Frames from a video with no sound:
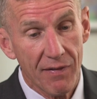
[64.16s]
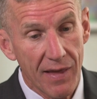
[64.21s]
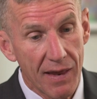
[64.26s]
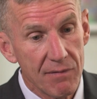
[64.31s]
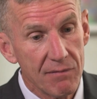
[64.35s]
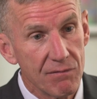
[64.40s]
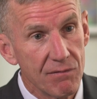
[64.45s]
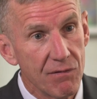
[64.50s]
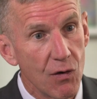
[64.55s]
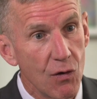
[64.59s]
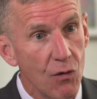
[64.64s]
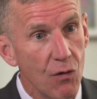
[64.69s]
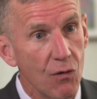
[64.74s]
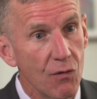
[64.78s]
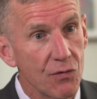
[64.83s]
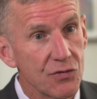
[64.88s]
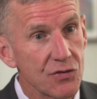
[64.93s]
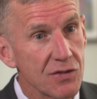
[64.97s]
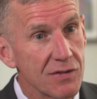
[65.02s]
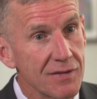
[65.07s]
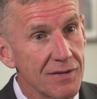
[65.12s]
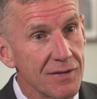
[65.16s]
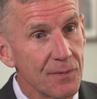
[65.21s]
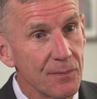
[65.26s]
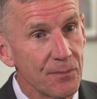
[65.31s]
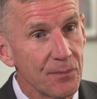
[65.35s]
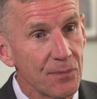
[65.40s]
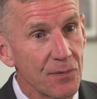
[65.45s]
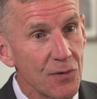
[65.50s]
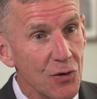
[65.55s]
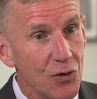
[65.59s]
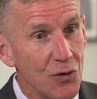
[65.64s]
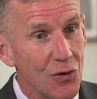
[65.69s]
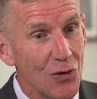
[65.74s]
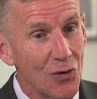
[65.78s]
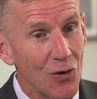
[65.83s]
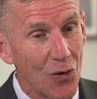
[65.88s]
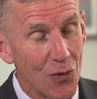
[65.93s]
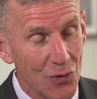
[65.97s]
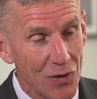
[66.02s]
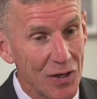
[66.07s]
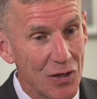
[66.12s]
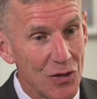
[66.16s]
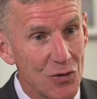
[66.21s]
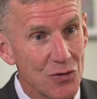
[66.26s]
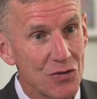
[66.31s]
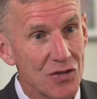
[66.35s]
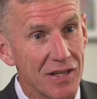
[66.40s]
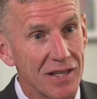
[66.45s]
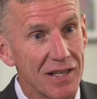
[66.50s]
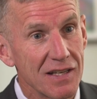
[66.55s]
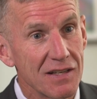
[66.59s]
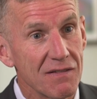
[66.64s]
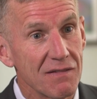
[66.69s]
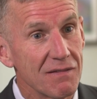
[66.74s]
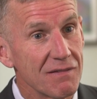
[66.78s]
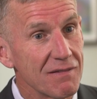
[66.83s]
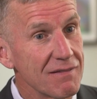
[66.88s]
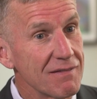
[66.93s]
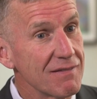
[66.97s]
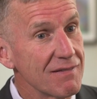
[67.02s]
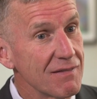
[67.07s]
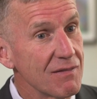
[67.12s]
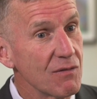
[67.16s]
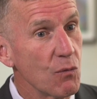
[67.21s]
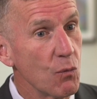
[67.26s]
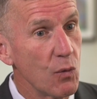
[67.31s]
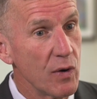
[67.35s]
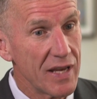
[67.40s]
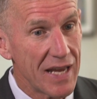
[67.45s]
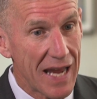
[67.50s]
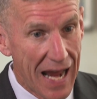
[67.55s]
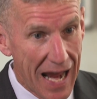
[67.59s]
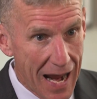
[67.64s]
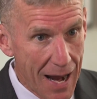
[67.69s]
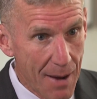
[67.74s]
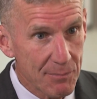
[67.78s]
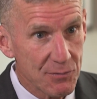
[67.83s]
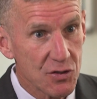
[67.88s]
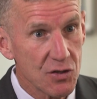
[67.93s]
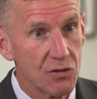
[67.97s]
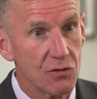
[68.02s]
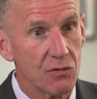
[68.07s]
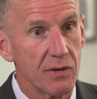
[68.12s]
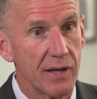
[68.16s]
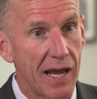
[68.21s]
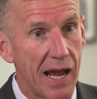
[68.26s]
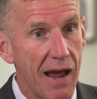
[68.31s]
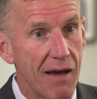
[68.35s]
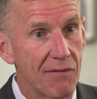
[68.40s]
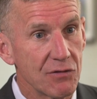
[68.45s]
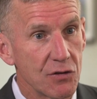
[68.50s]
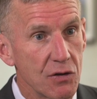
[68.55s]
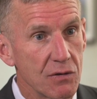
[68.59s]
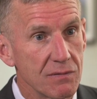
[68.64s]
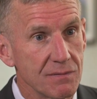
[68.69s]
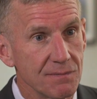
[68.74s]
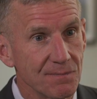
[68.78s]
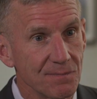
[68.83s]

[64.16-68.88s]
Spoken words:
of that involves only using it when you absolutely have to.